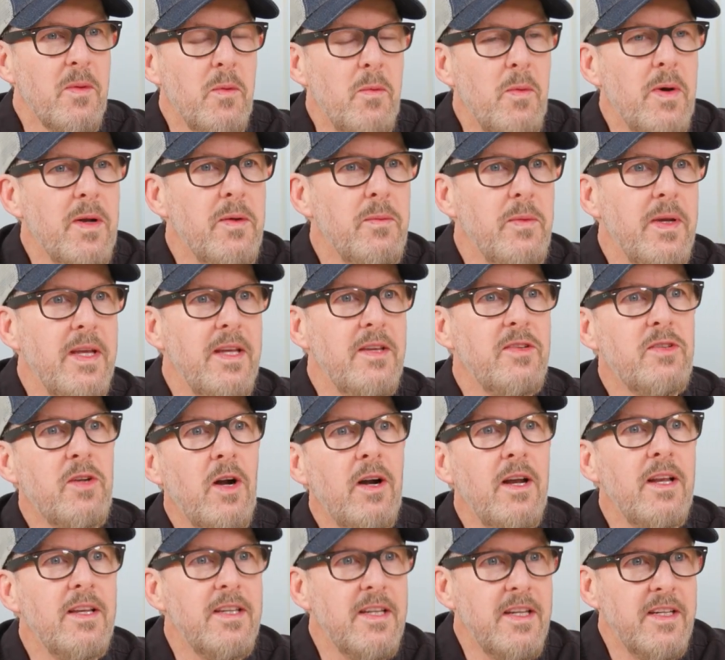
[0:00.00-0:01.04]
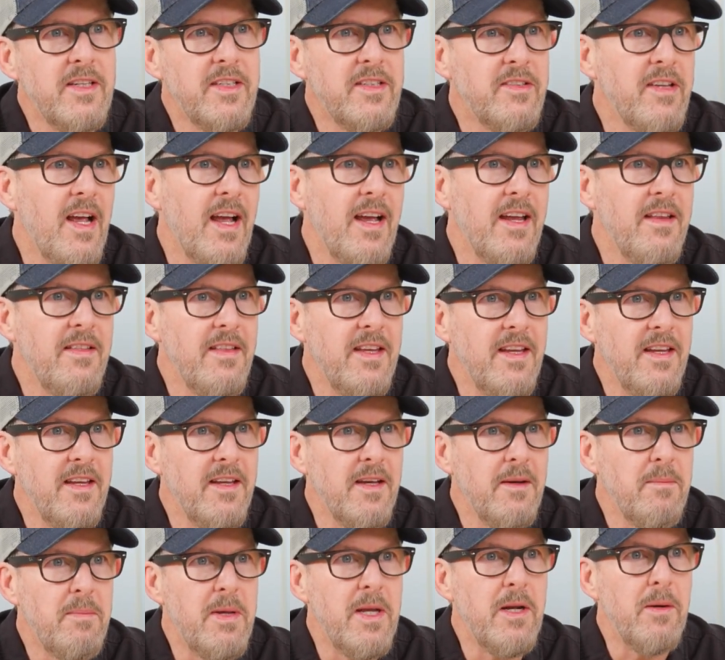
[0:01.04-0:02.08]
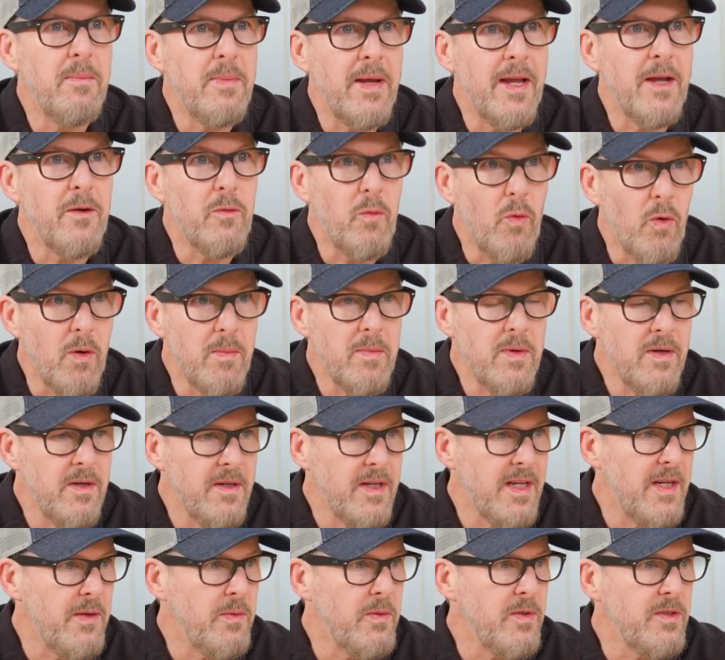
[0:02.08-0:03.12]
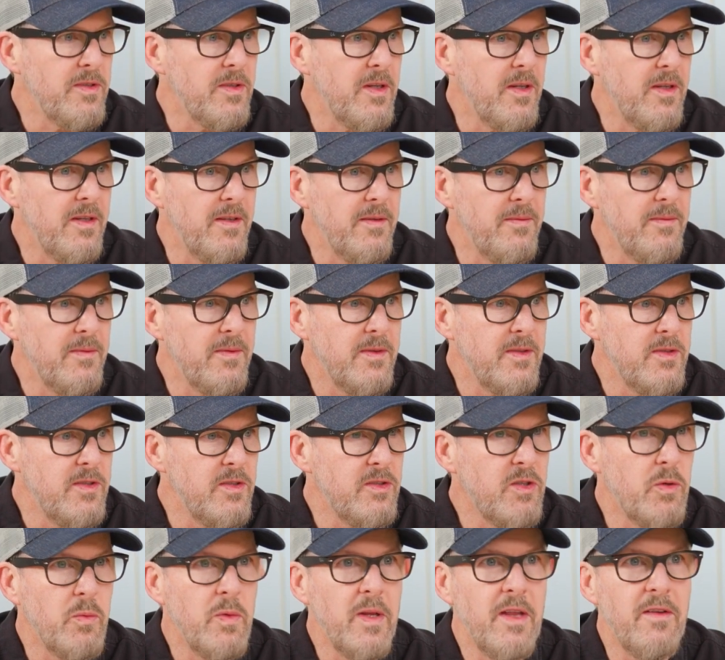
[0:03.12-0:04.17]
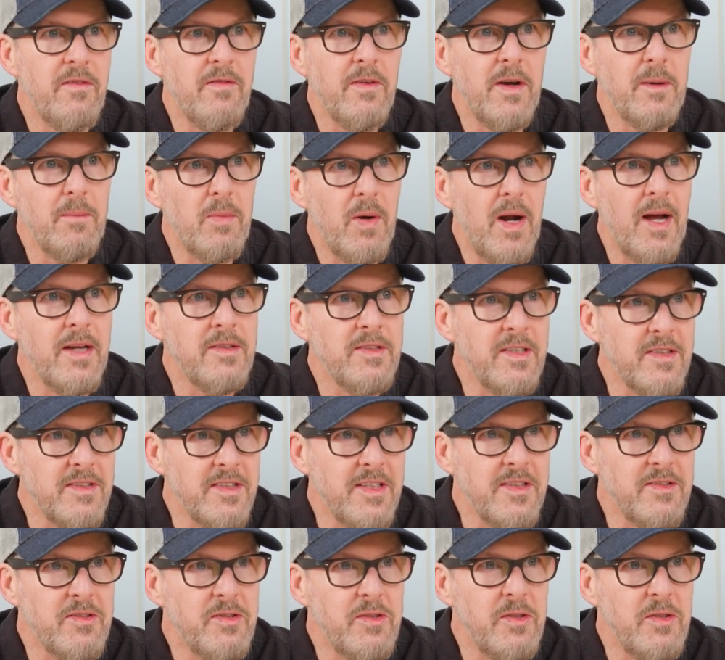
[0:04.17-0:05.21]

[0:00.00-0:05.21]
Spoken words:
When we started to design the Peter Pan warmer, it was just a really fun process as